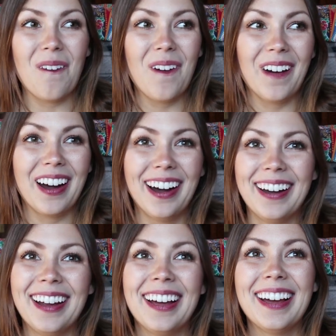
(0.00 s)
Or
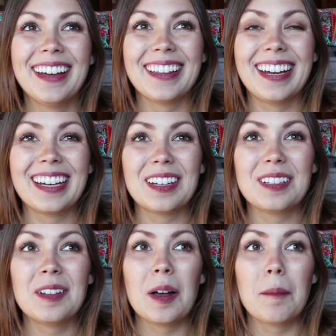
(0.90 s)
like
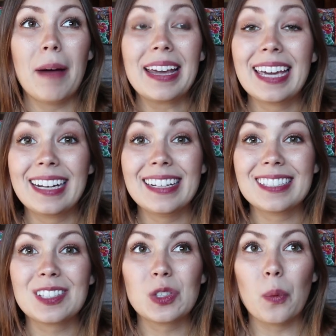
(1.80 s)
my kid
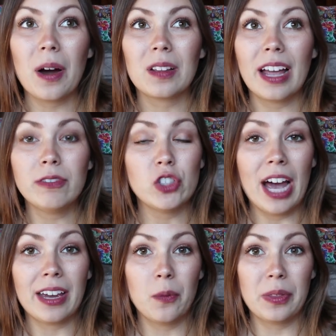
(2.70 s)
needs to wear a life
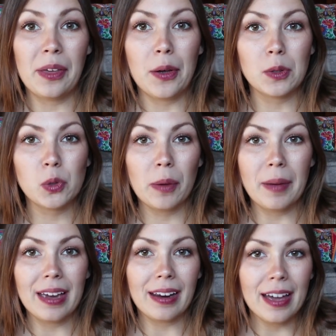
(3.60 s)
jacket when they go
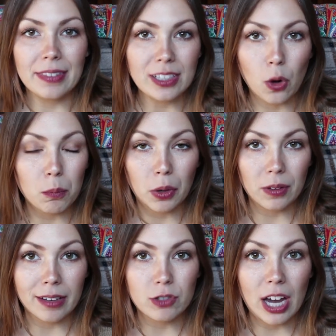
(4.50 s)
swimming and they don't put a
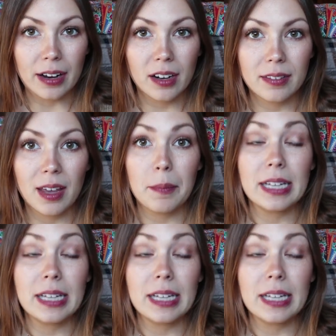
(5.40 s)
life jacket on them.